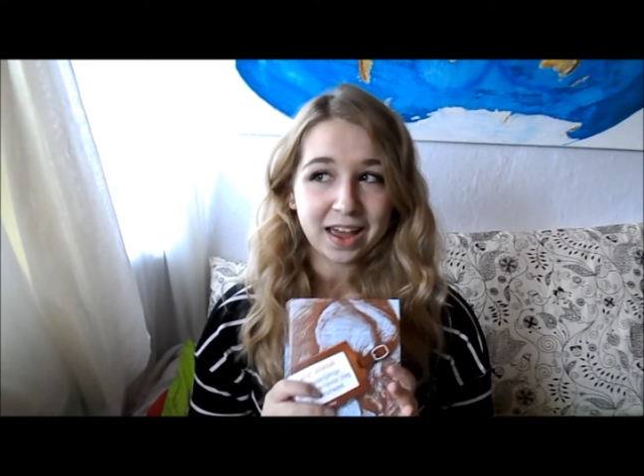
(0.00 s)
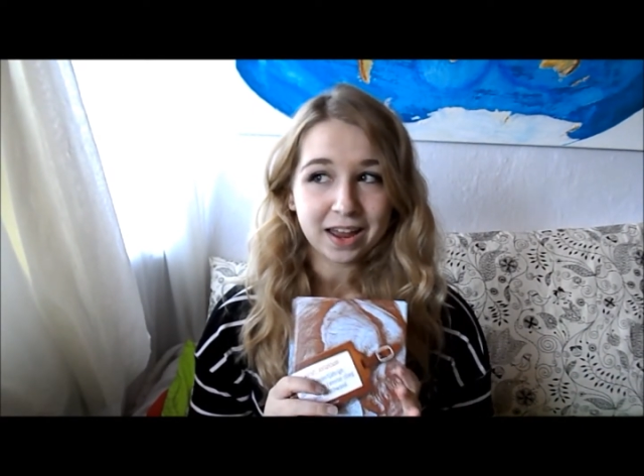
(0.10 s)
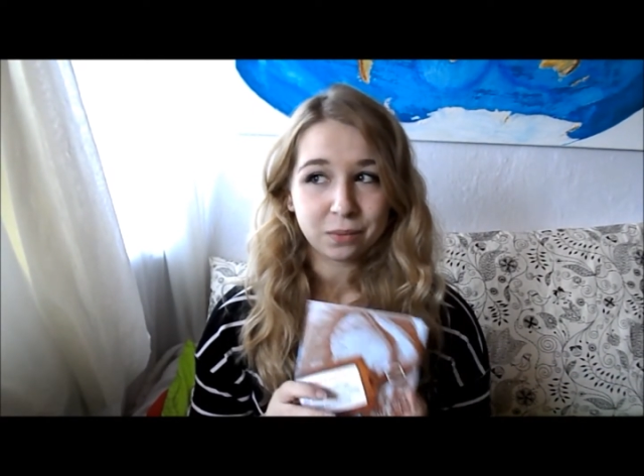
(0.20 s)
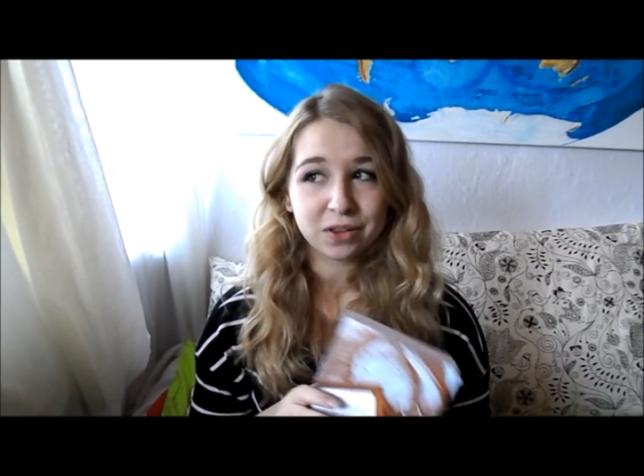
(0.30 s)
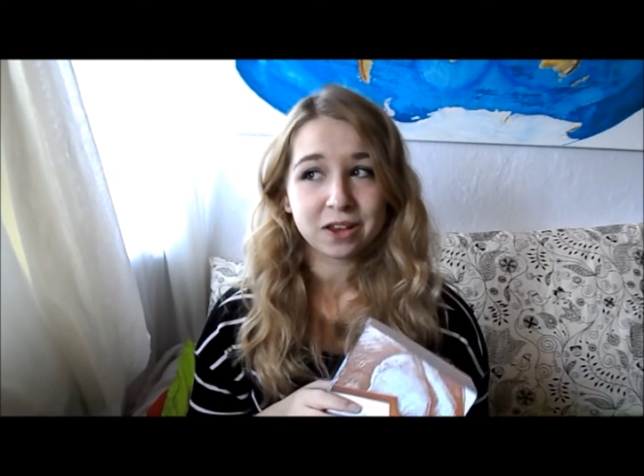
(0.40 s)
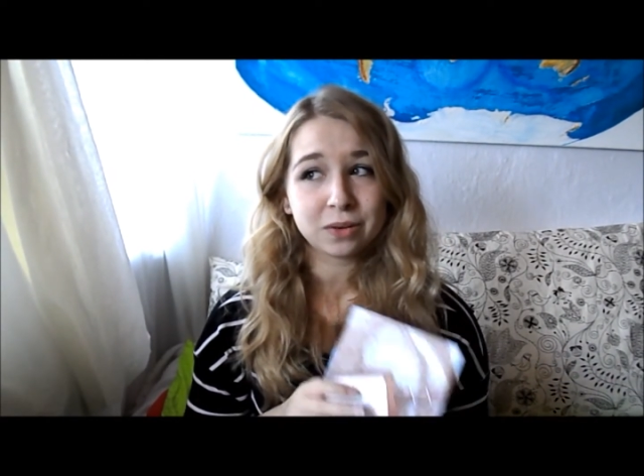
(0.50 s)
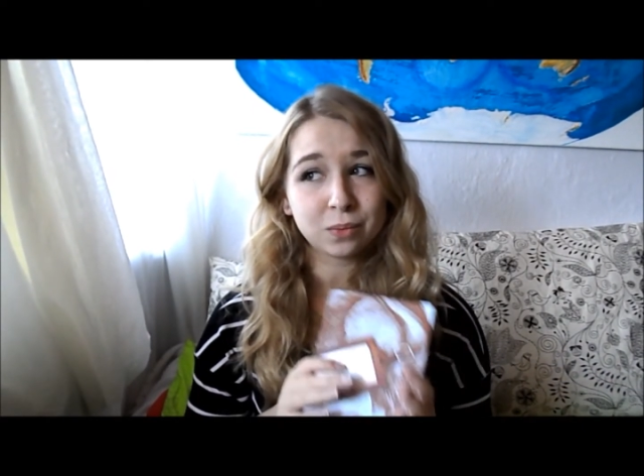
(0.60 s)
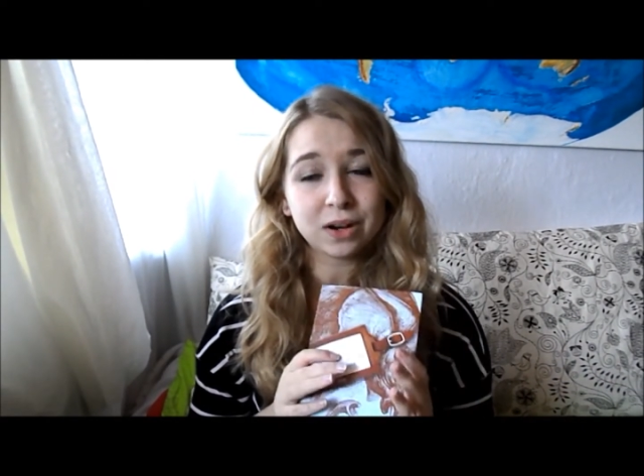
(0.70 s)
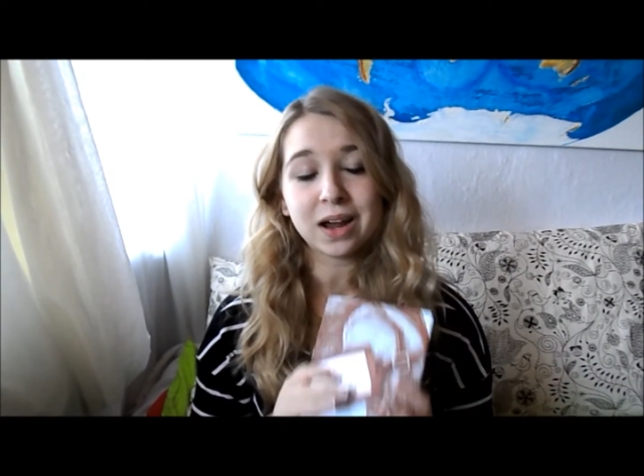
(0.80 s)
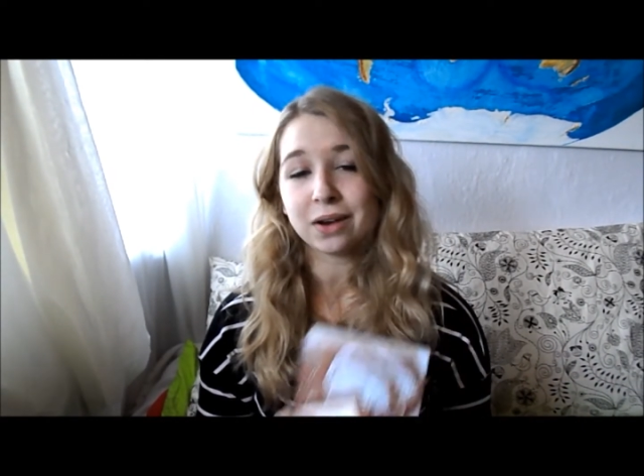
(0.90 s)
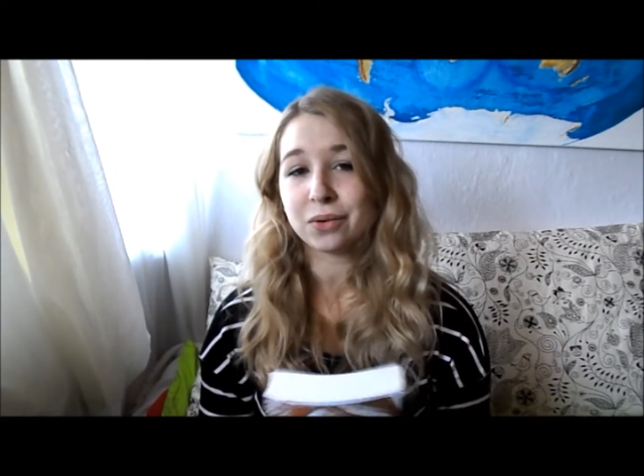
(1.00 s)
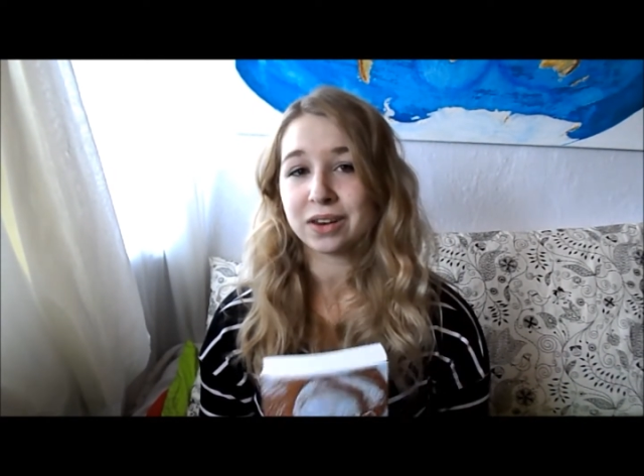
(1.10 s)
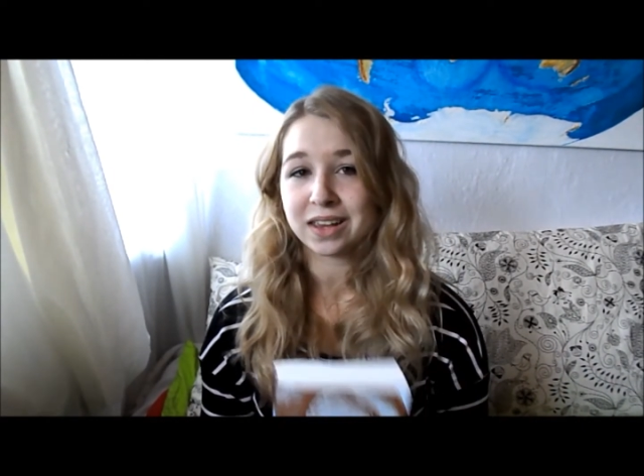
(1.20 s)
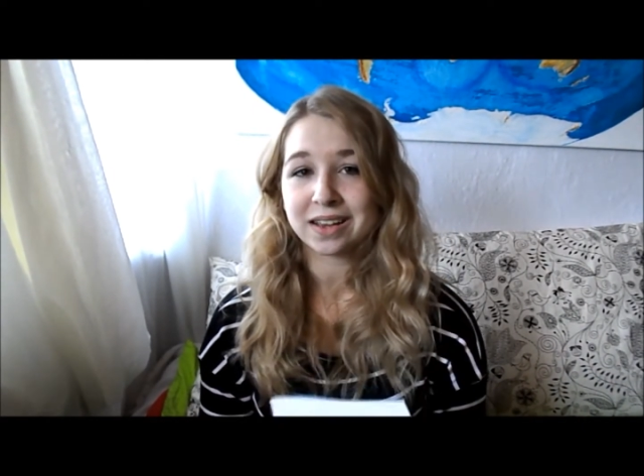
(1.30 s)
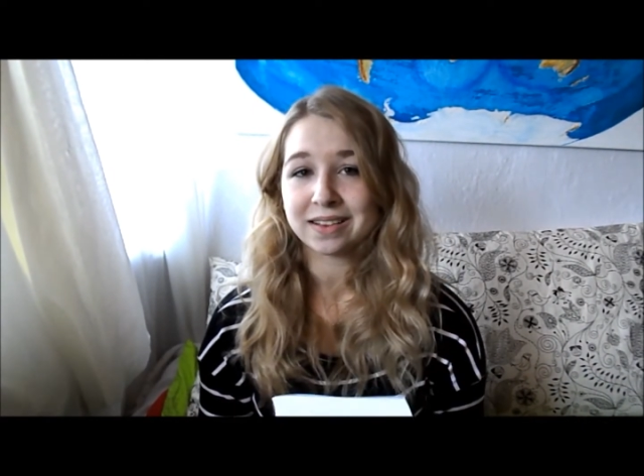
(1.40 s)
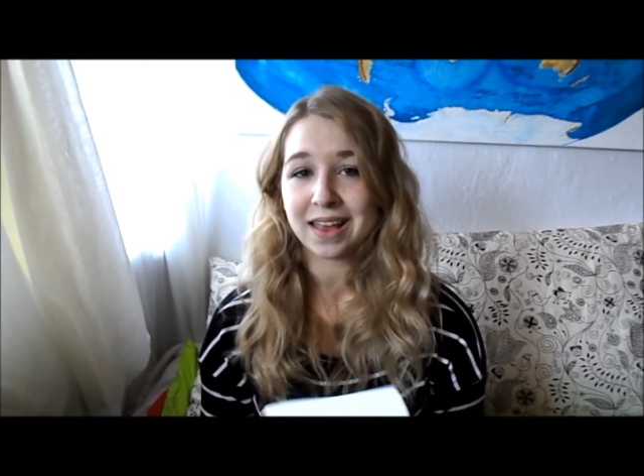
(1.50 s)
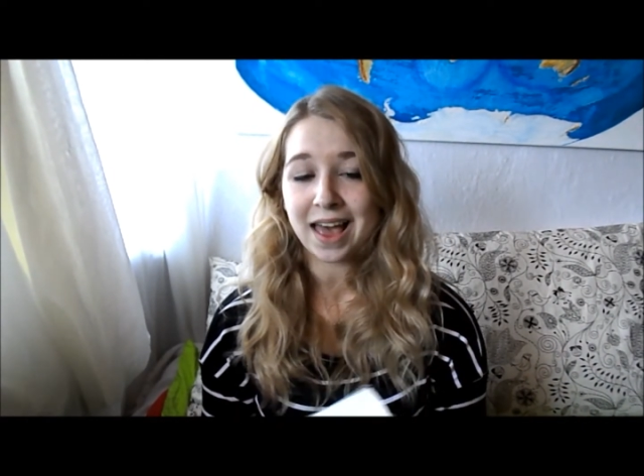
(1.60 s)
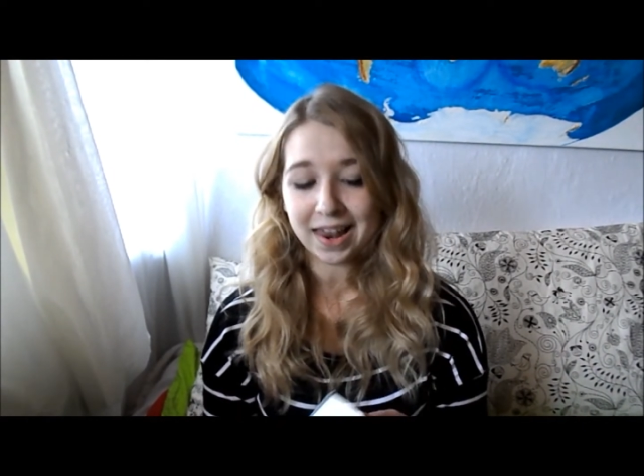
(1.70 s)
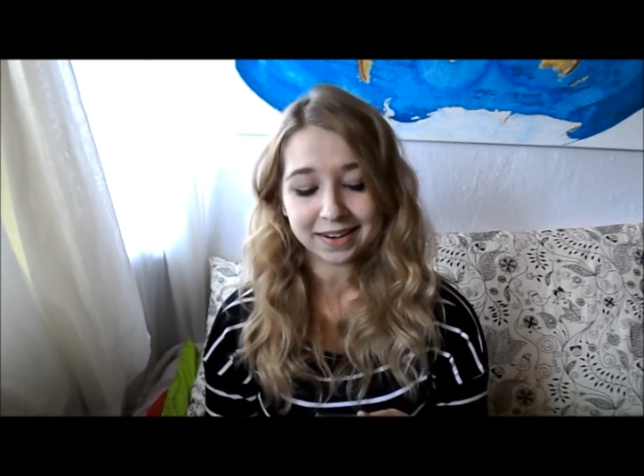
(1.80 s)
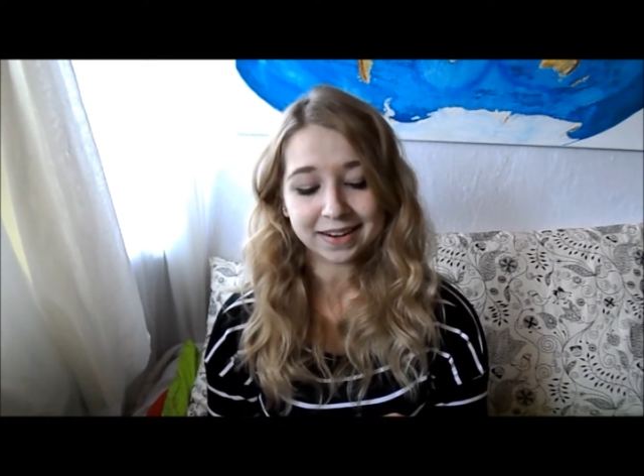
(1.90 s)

And with his 100 years, Alan